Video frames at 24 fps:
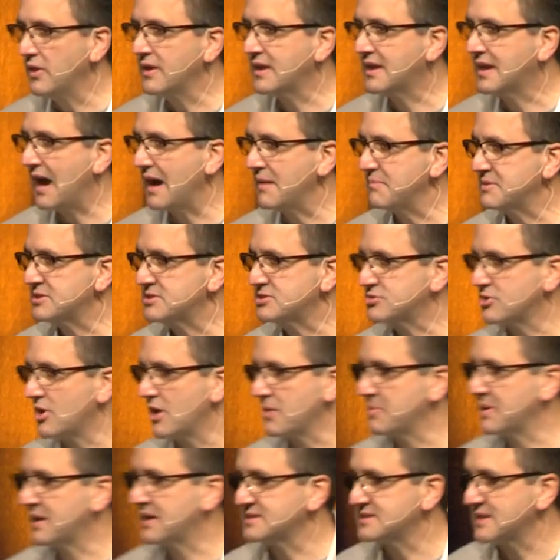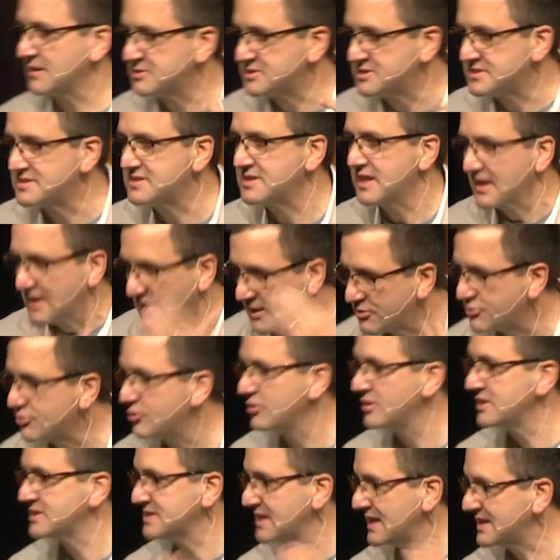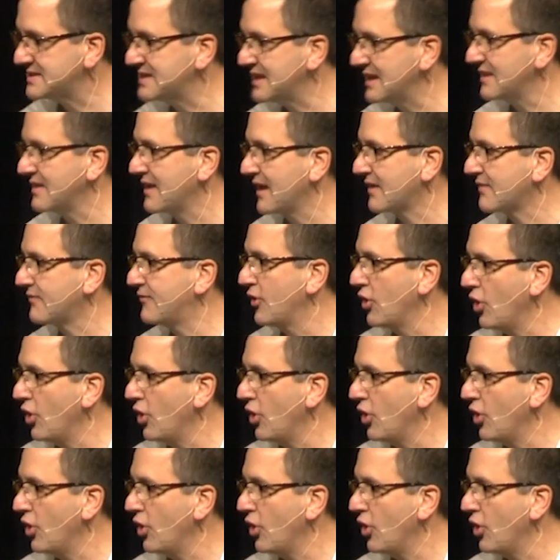got me strong because I was thinking through this idea like for